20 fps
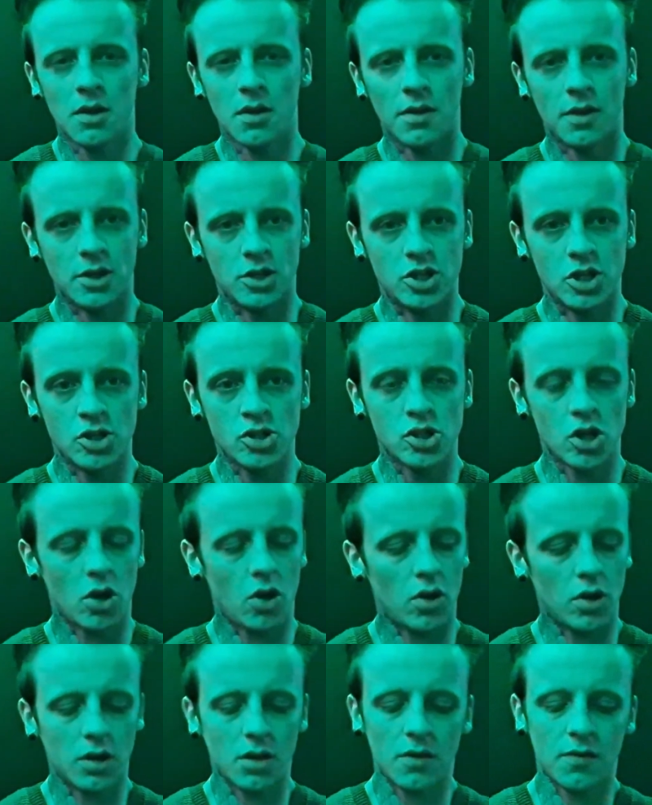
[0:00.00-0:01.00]
the ginger
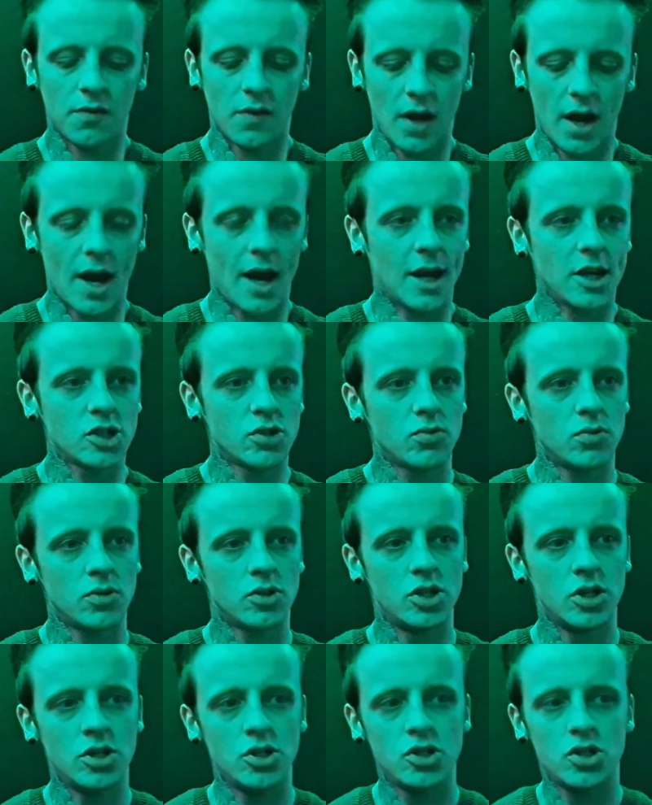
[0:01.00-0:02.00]
oil for actual
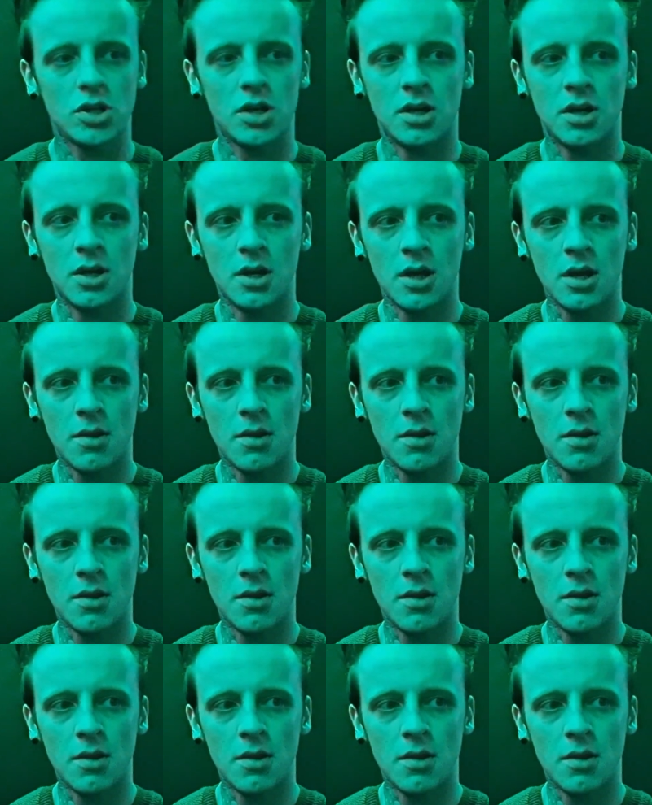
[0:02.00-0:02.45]
ginger,